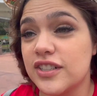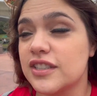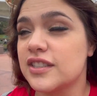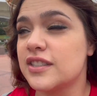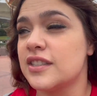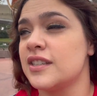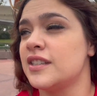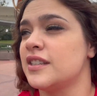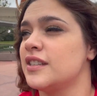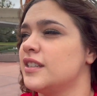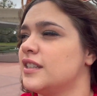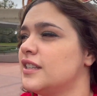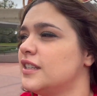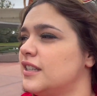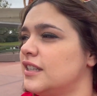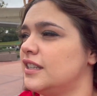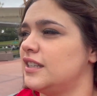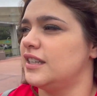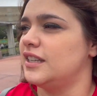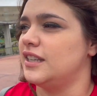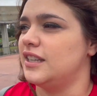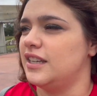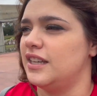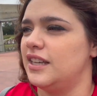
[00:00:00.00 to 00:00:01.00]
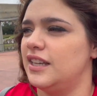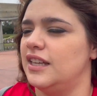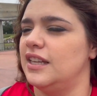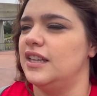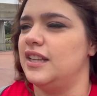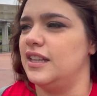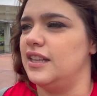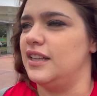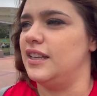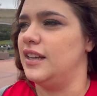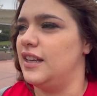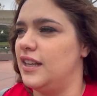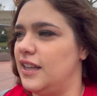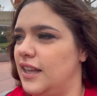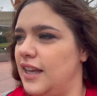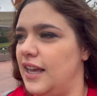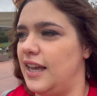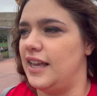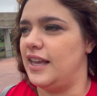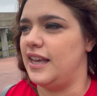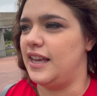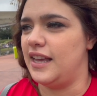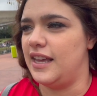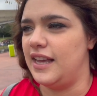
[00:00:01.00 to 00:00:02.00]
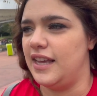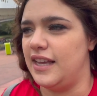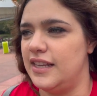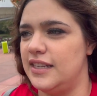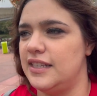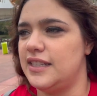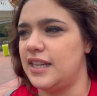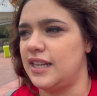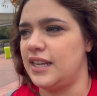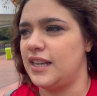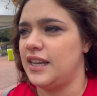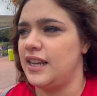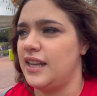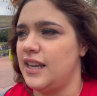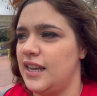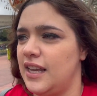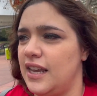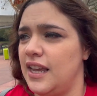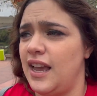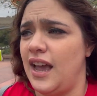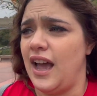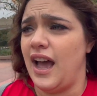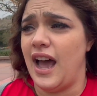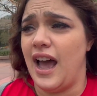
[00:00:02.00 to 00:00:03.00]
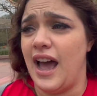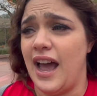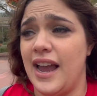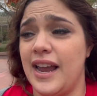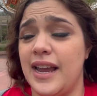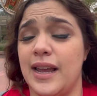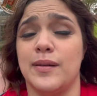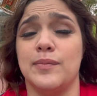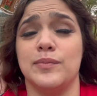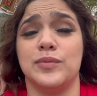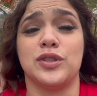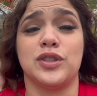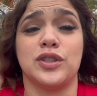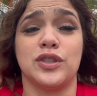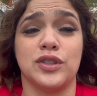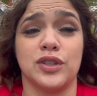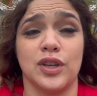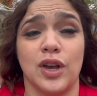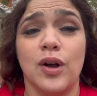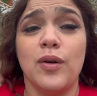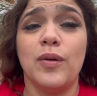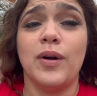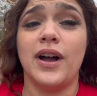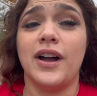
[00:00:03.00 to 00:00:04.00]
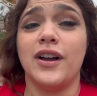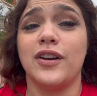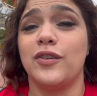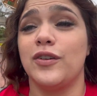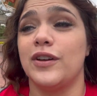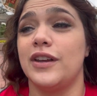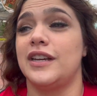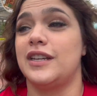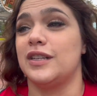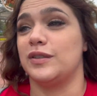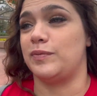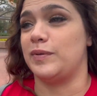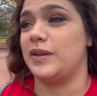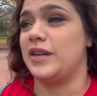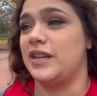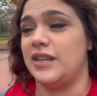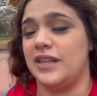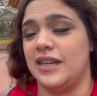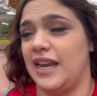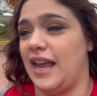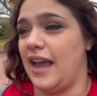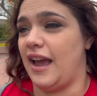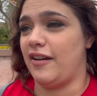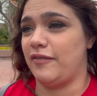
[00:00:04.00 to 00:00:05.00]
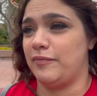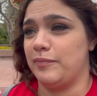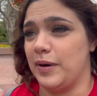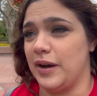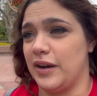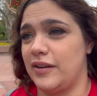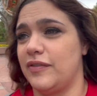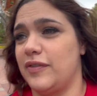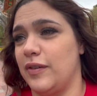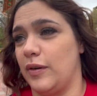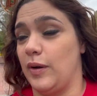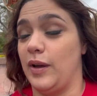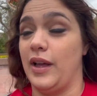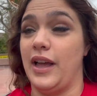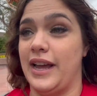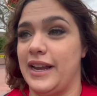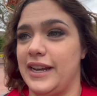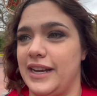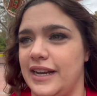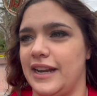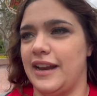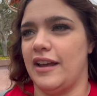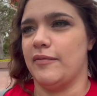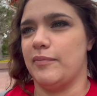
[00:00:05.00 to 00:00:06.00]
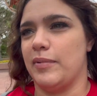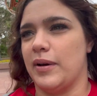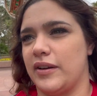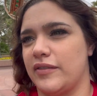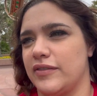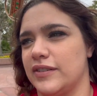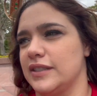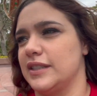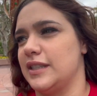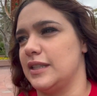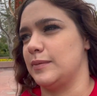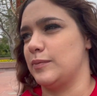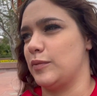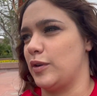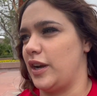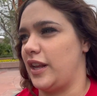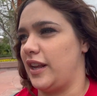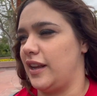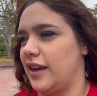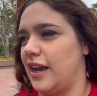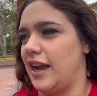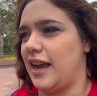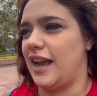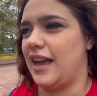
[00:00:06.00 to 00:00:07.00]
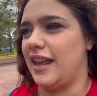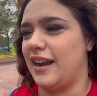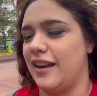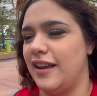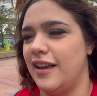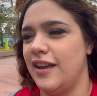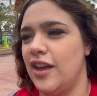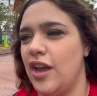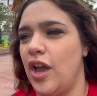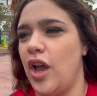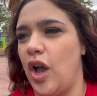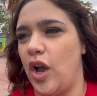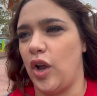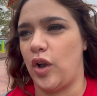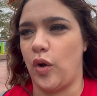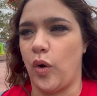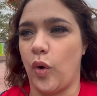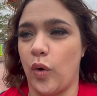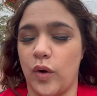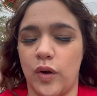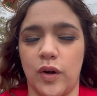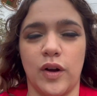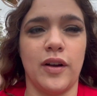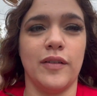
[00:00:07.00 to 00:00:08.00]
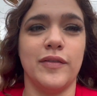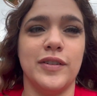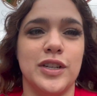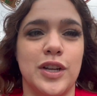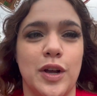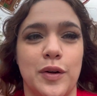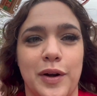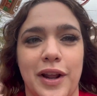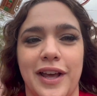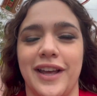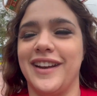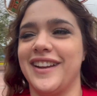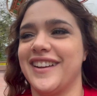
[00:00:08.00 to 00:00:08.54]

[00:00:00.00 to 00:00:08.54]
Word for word: And, sharks. and, and I am so hungry because we didn't have breakfast. Well, I didn't have breakfast this morning. I had a, a quarter of a donut.